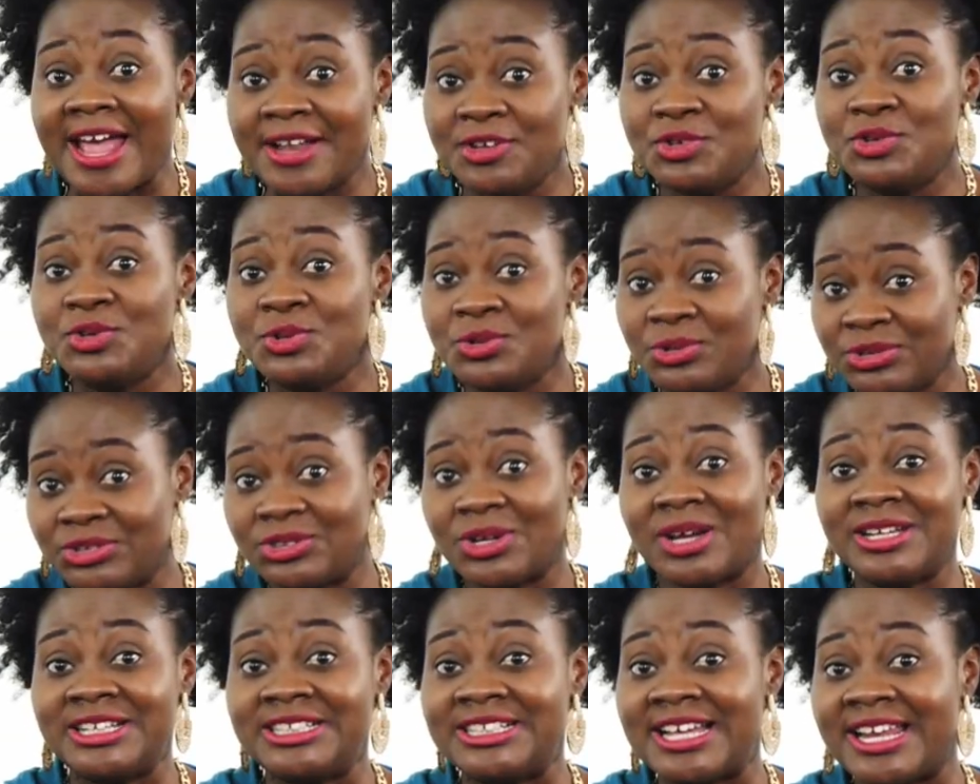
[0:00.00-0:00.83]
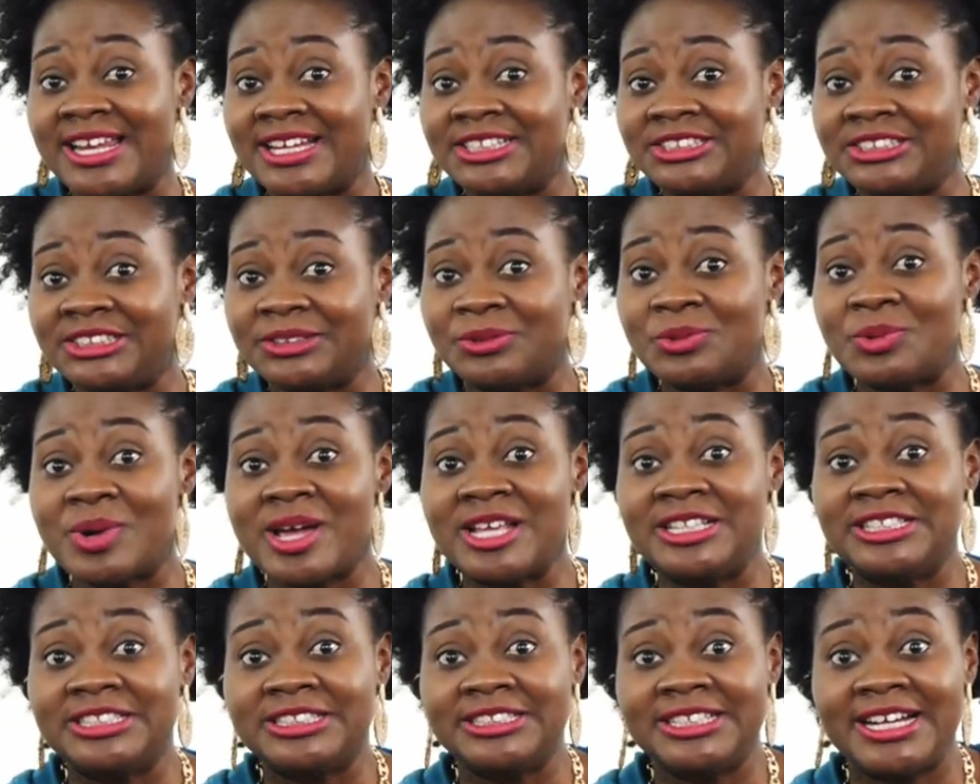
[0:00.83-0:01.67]
and you studied electrical
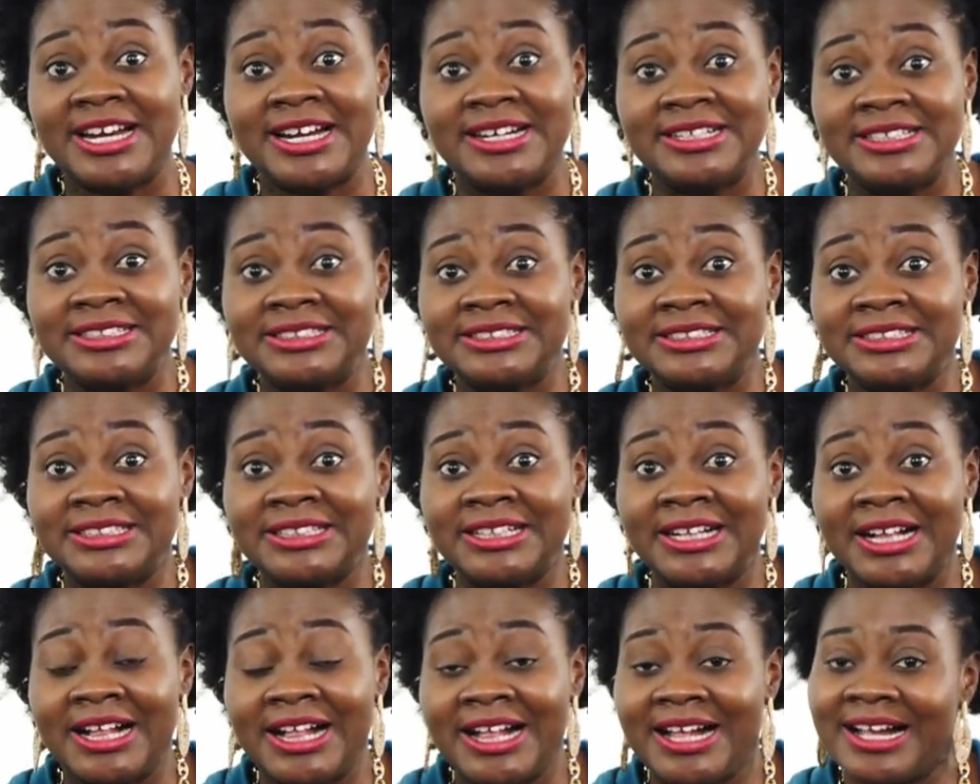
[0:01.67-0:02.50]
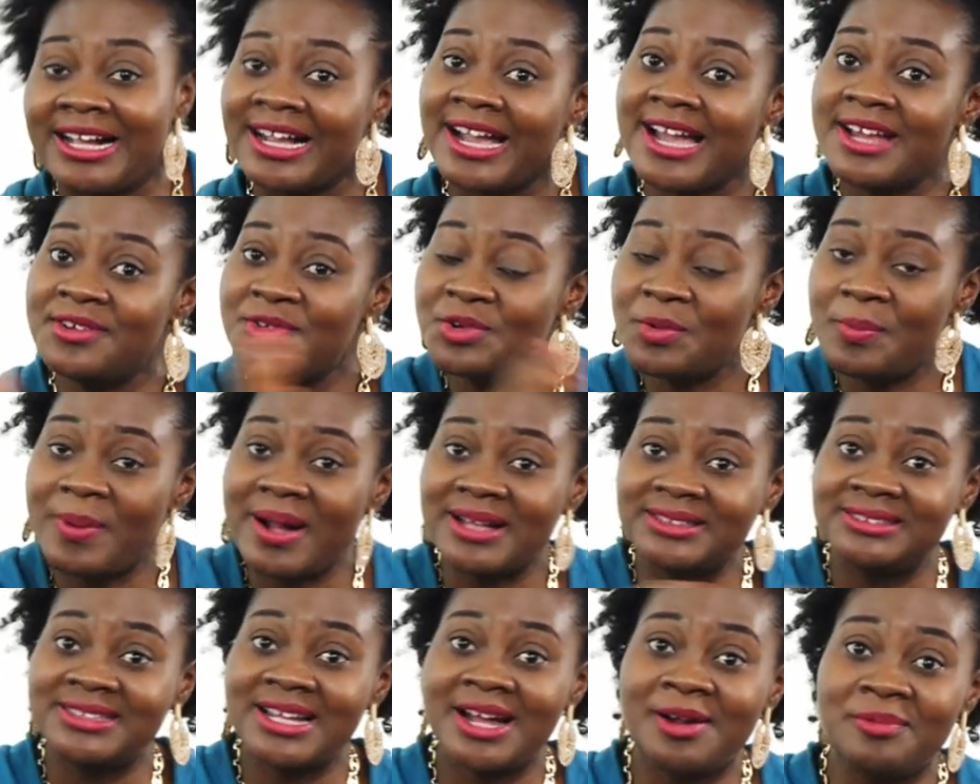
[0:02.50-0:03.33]
engineering? Can you
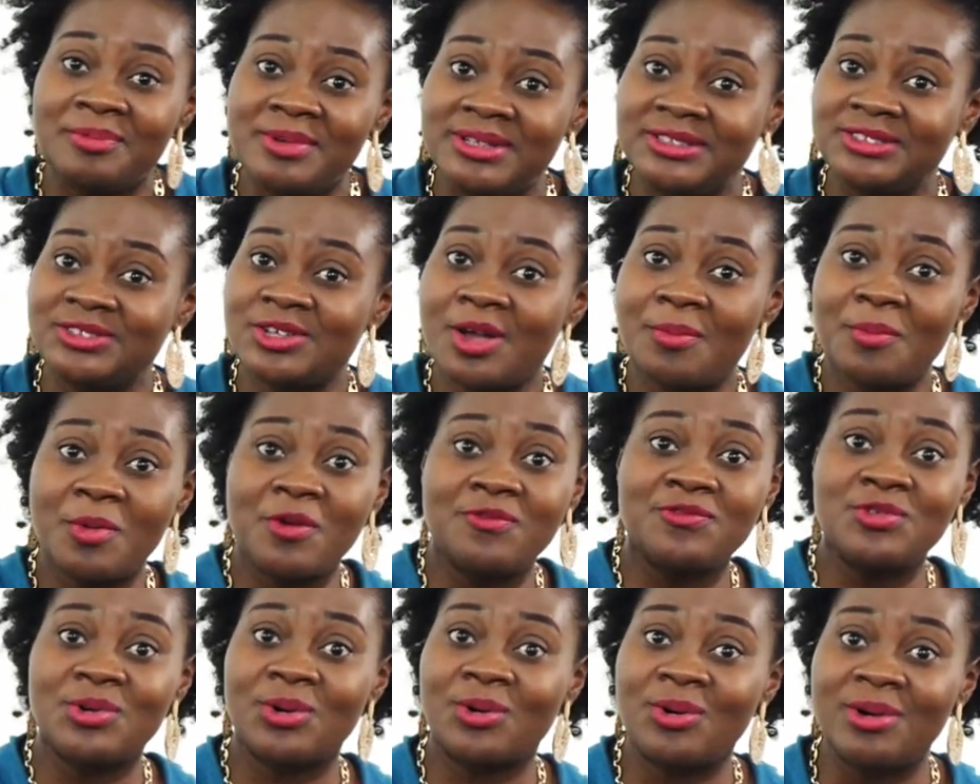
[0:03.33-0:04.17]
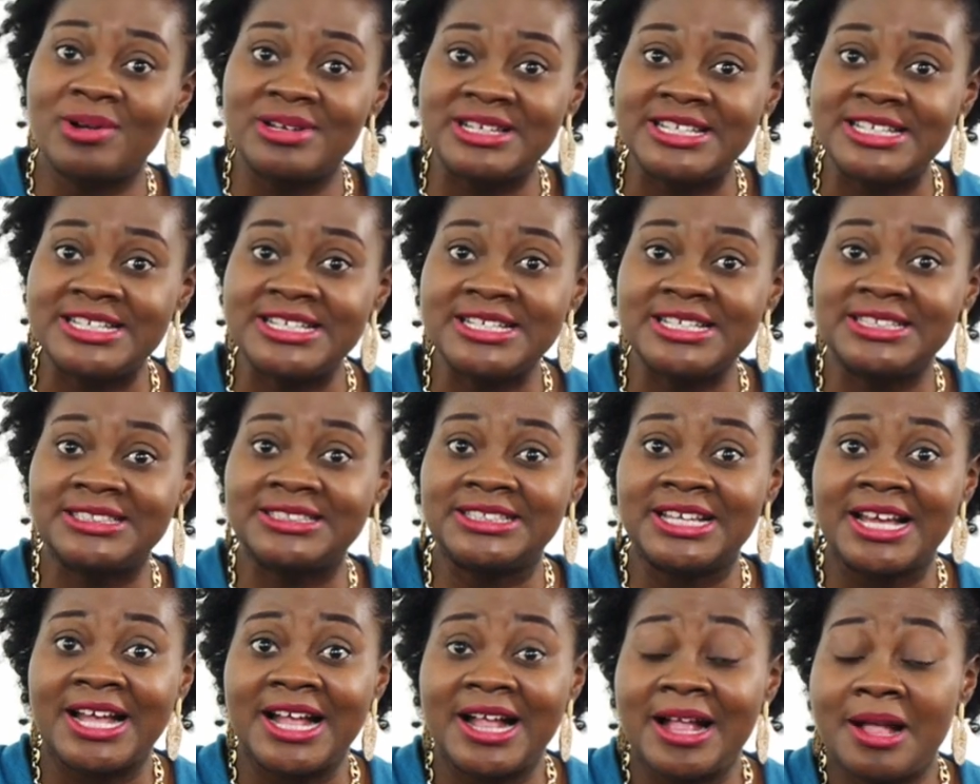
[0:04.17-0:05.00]
partner with some of your
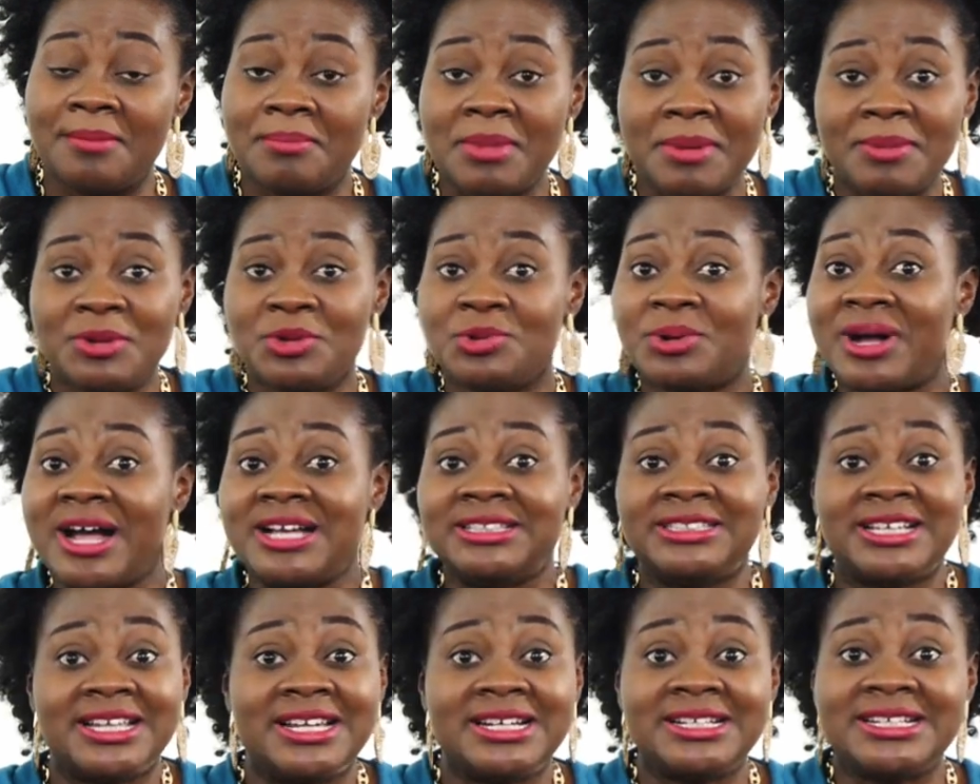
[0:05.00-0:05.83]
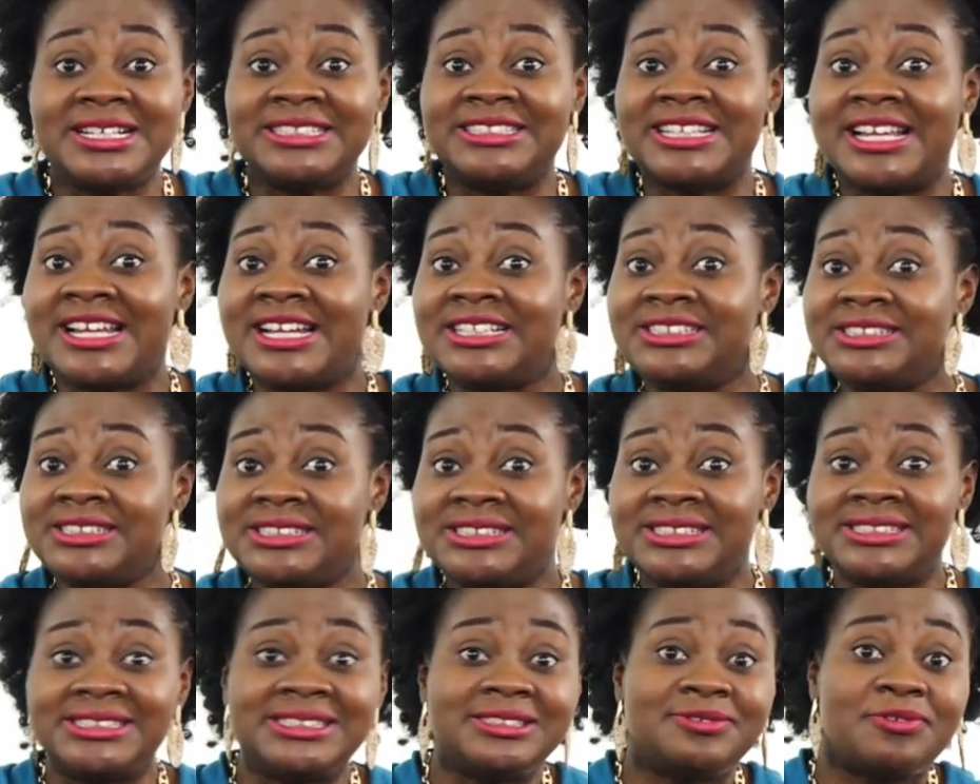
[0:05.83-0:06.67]
colleagues? Maybe you can generate
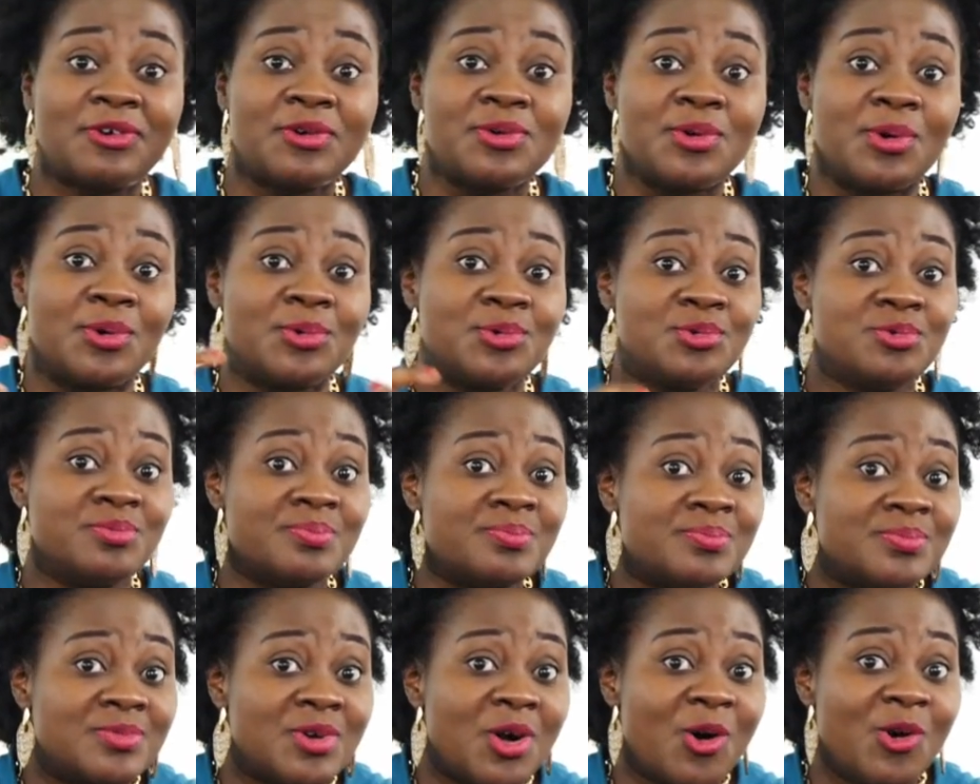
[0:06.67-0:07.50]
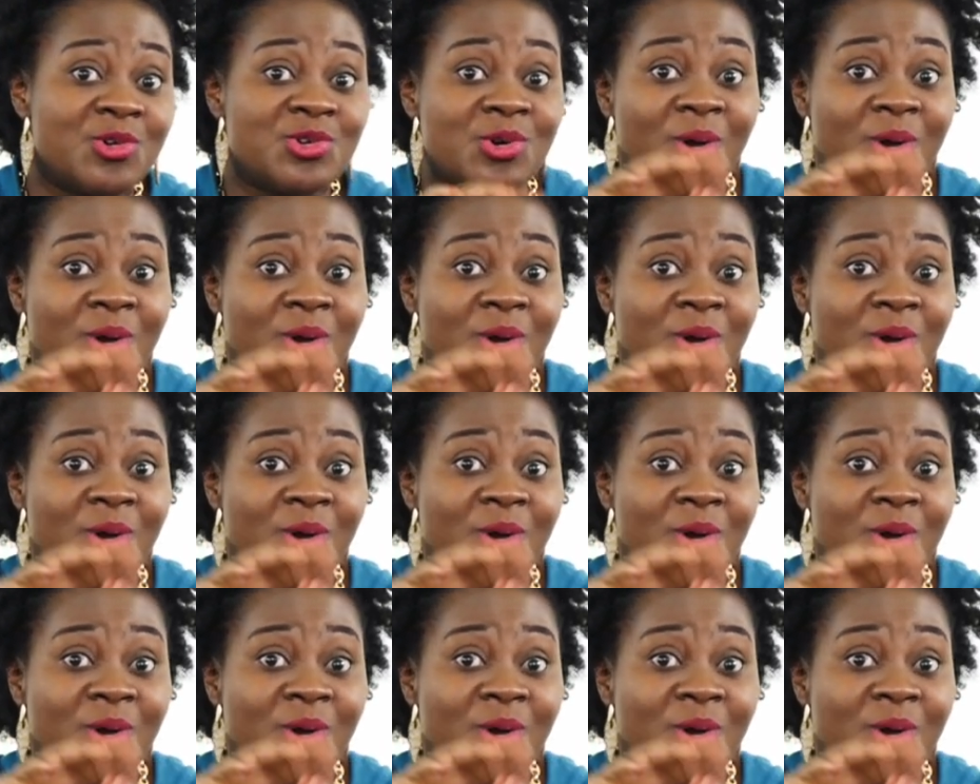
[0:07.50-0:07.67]
electricity for your room or